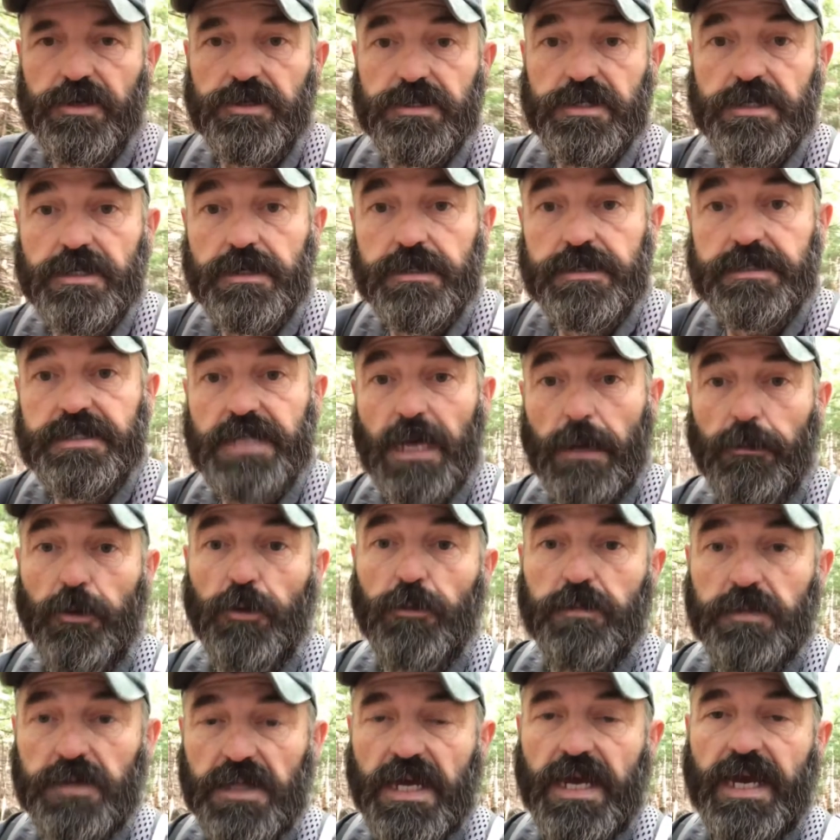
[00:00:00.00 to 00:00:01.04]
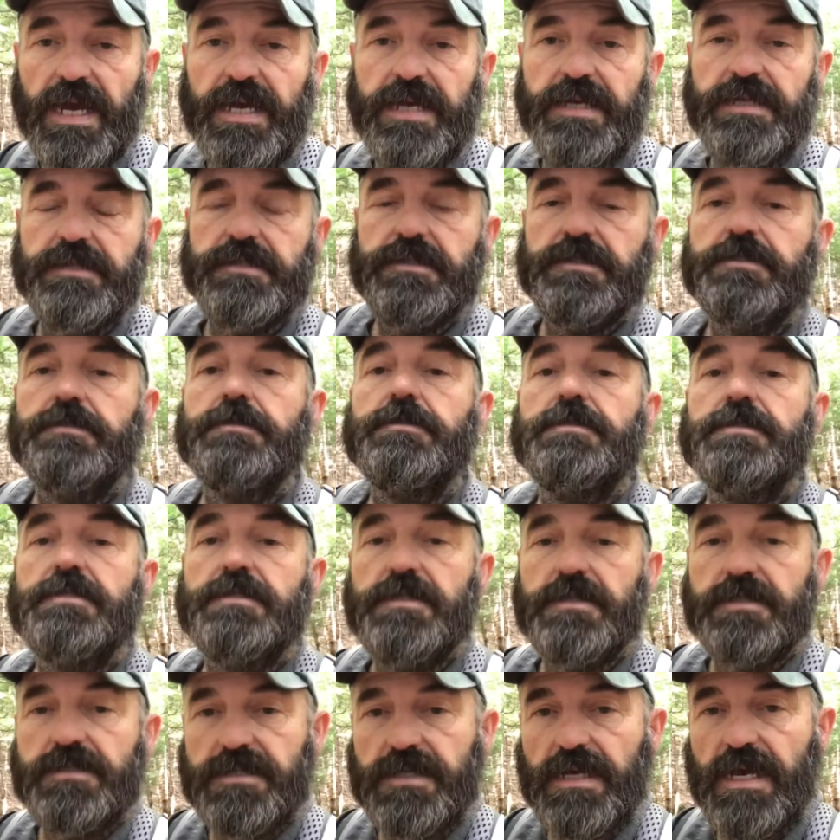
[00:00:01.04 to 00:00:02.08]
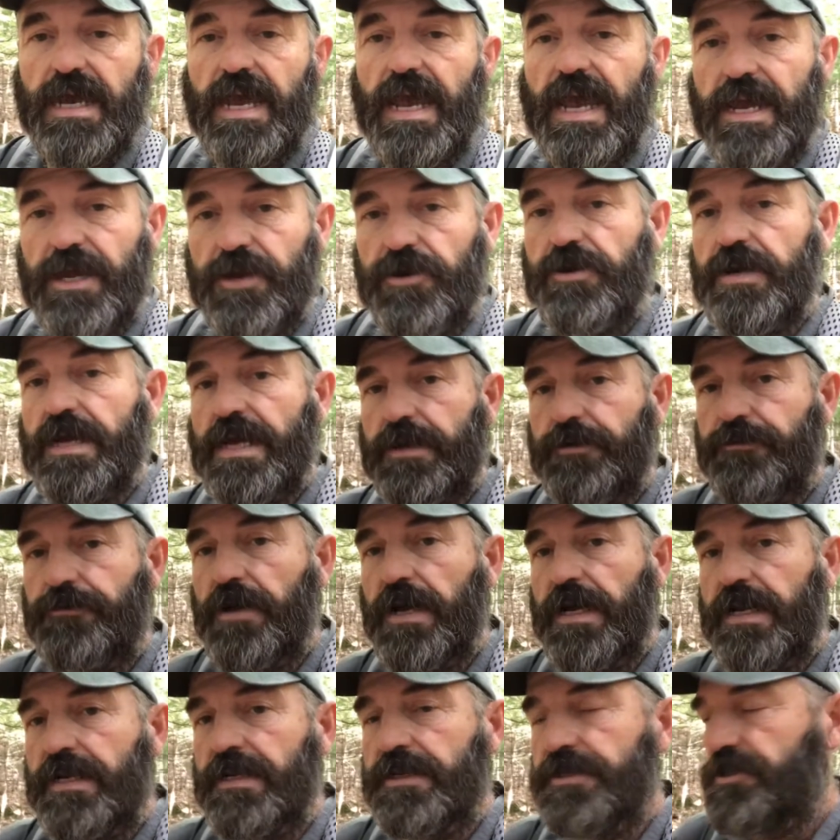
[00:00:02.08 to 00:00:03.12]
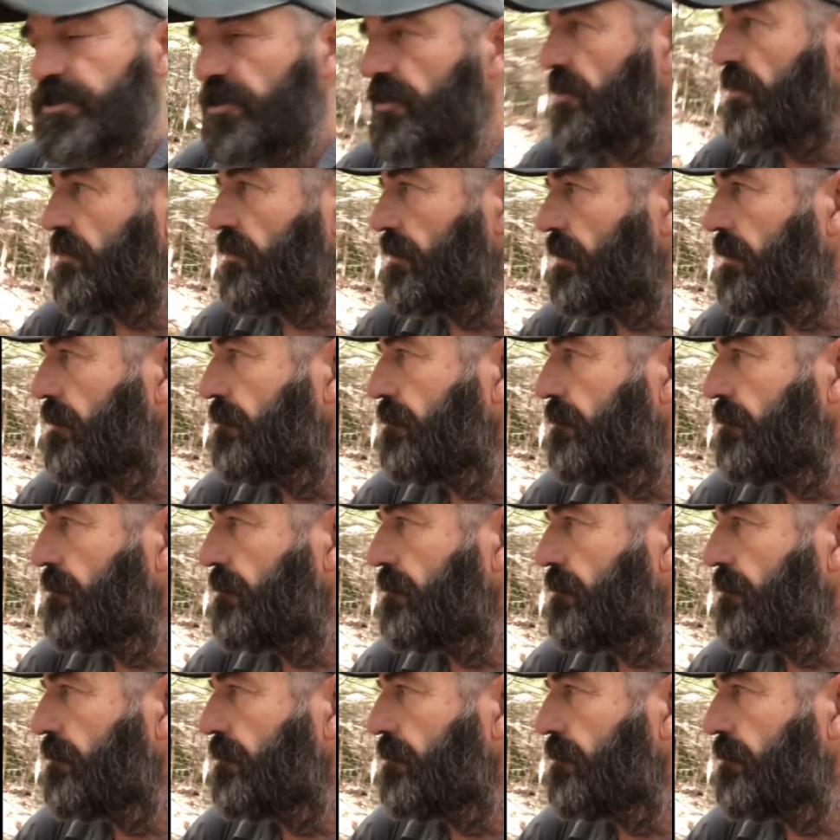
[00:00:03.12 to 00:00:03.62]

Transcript: a double blaze to say, hey, you're getting ready to turn.